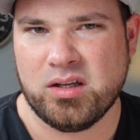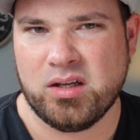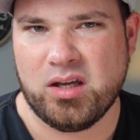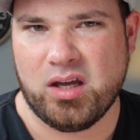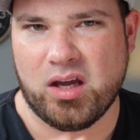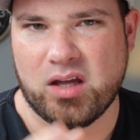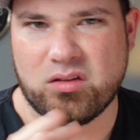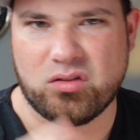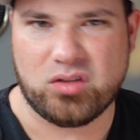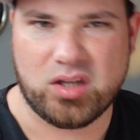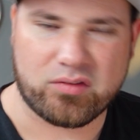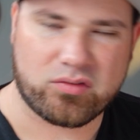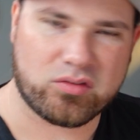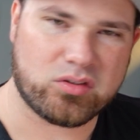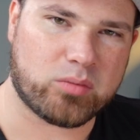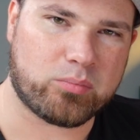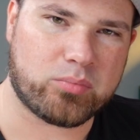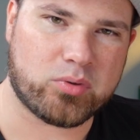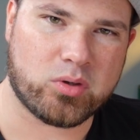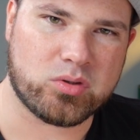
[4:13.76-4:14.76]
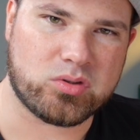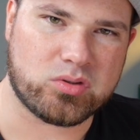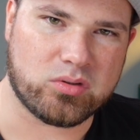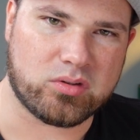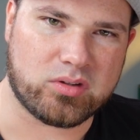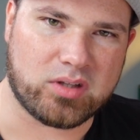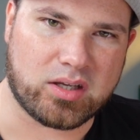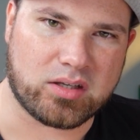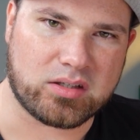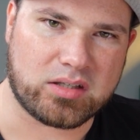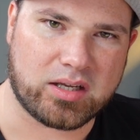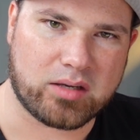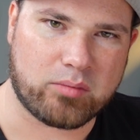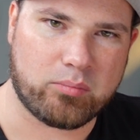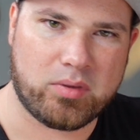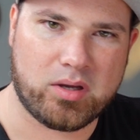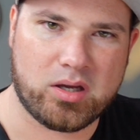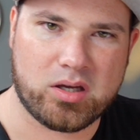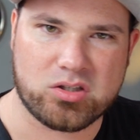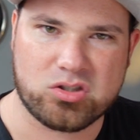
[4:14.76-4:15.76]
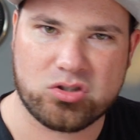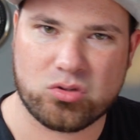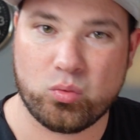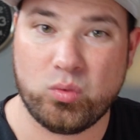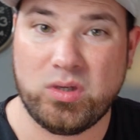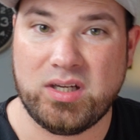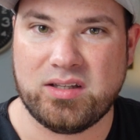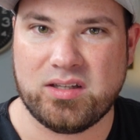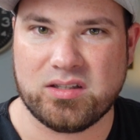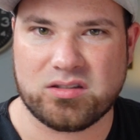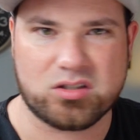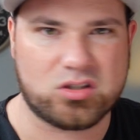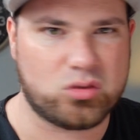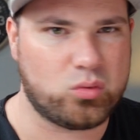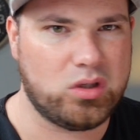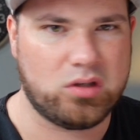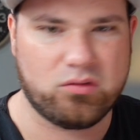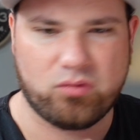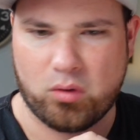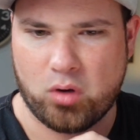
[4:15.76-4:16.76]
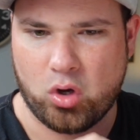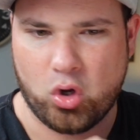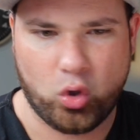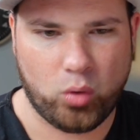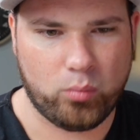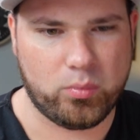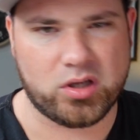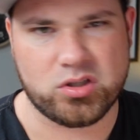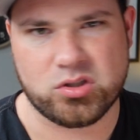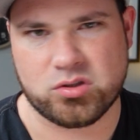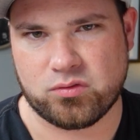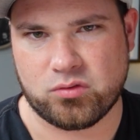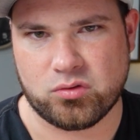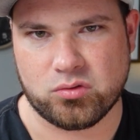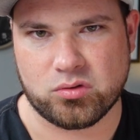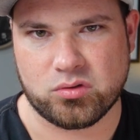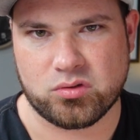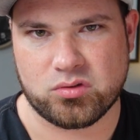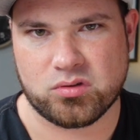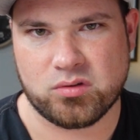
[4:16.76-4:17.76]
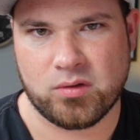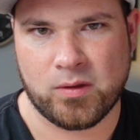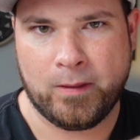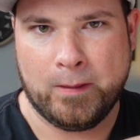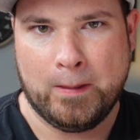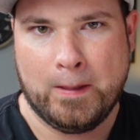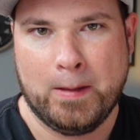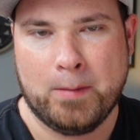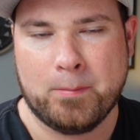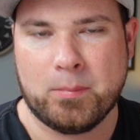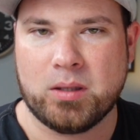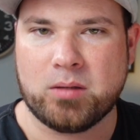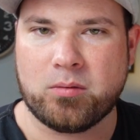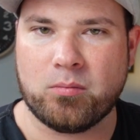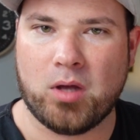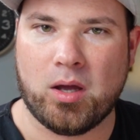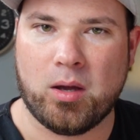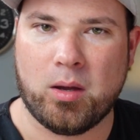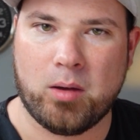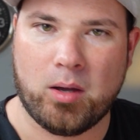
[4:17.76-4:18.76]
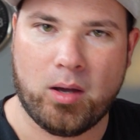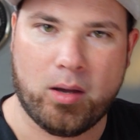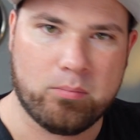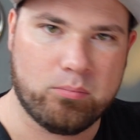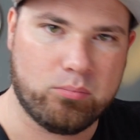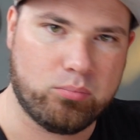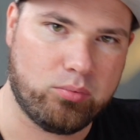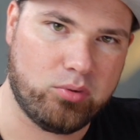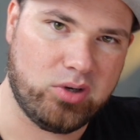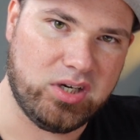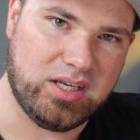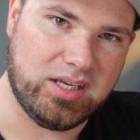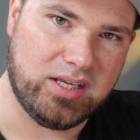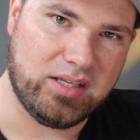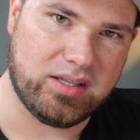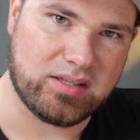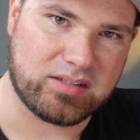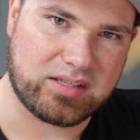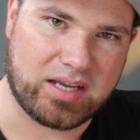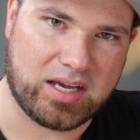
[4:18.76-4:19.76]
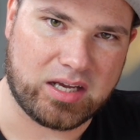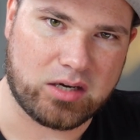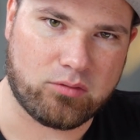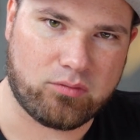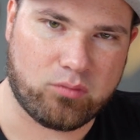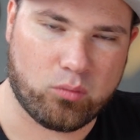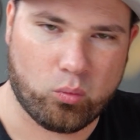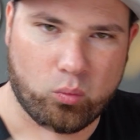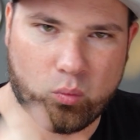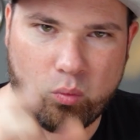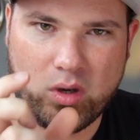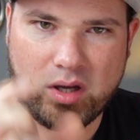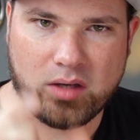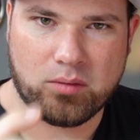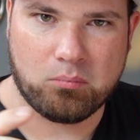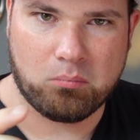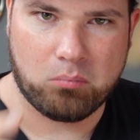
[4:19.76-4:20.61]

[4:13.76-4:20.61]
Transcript: a different approach to things. Like a suite is a suite of a whole bunch of tools. But a breed is kind of one